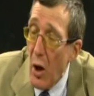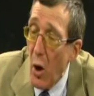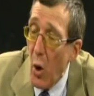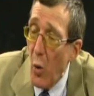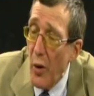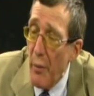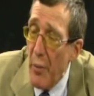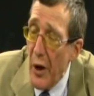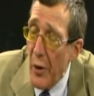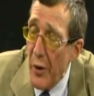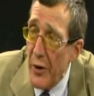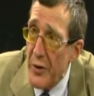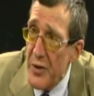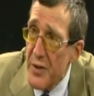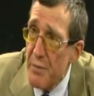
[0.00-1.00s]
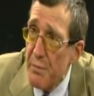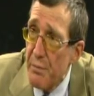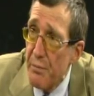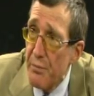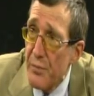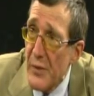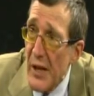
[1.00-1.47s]
Lower barriers.
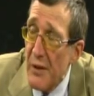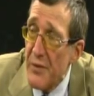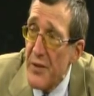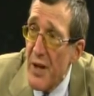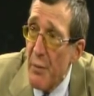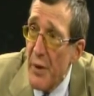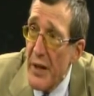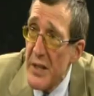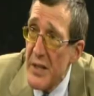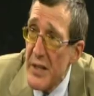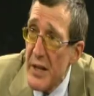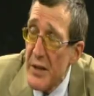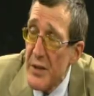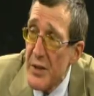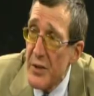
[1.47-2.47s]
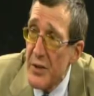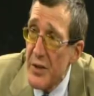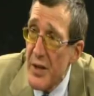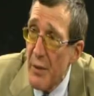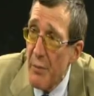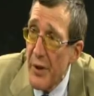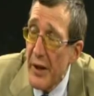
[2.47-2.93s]
If somebody says there's
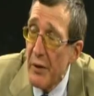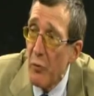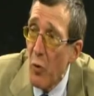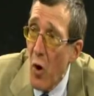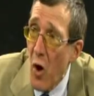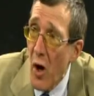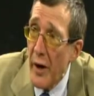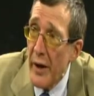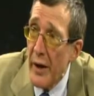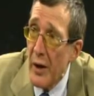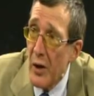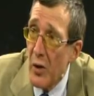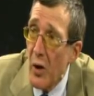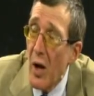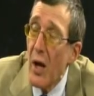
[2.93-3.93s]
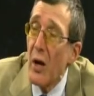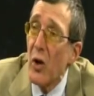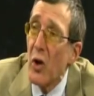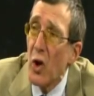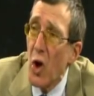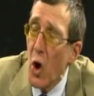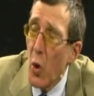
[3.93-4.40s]
something wrong here,
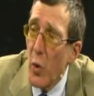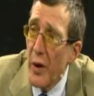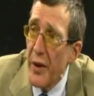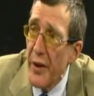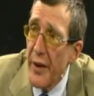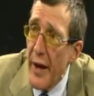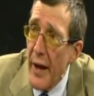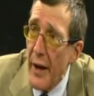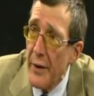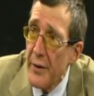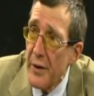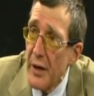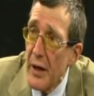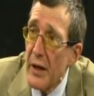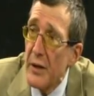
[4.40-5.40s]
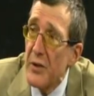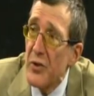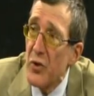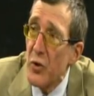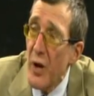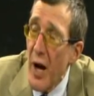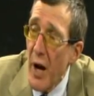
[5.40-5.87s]
go with that.
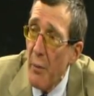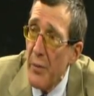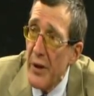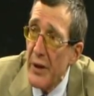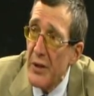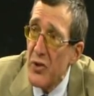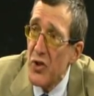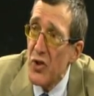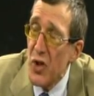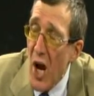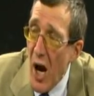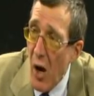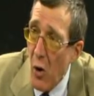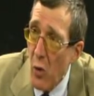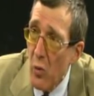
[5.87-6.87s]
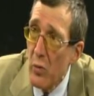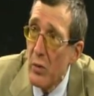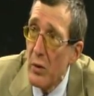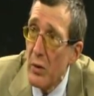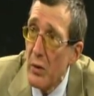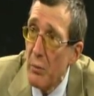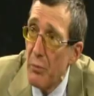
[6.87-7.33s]
Do not be a shall
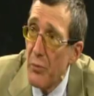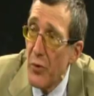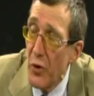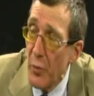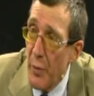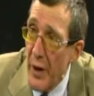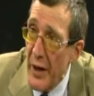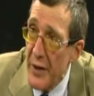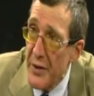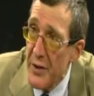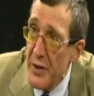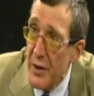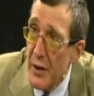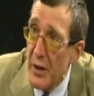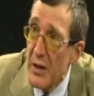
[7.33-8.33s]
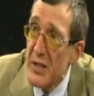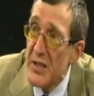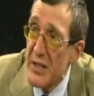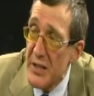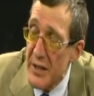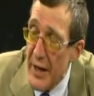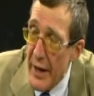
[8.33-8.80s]
permit
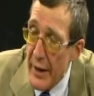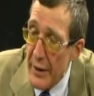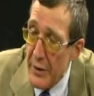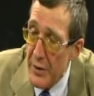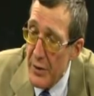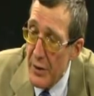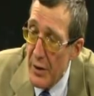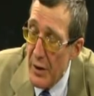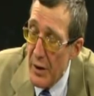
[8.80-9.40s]
state.